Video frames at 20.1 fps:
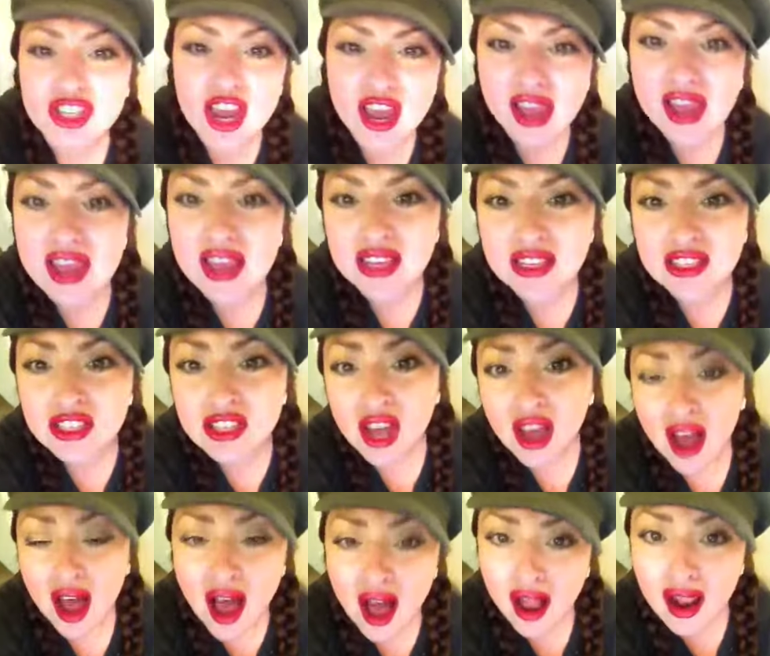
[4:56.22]
change,
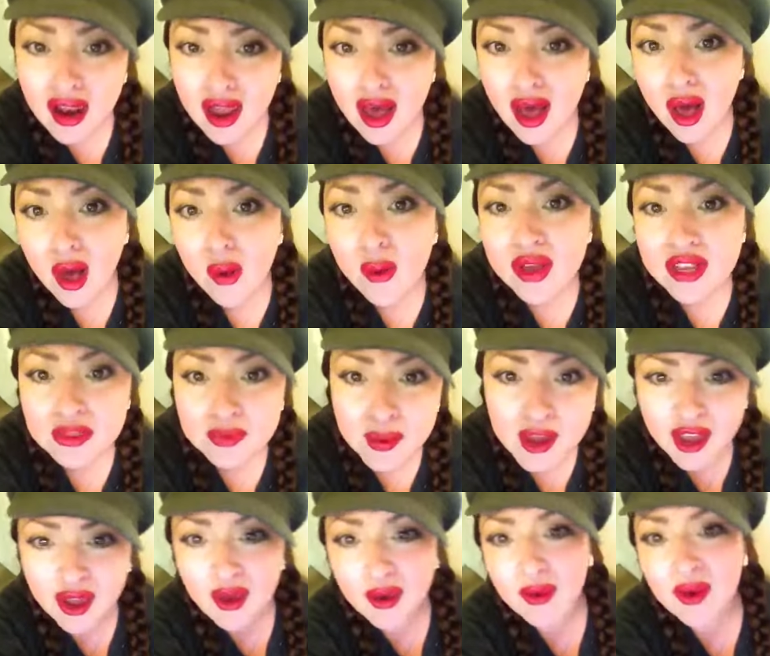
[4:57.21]
I'll always
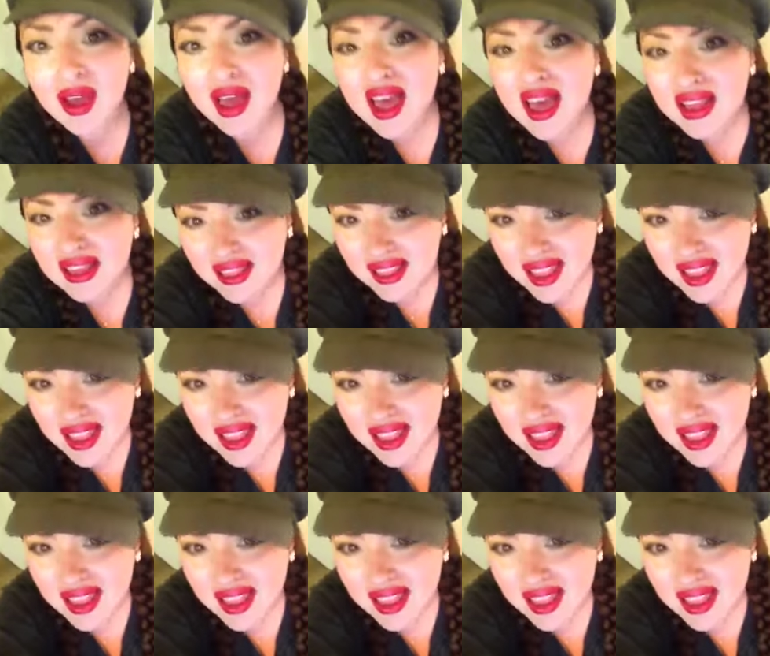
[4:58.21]
be right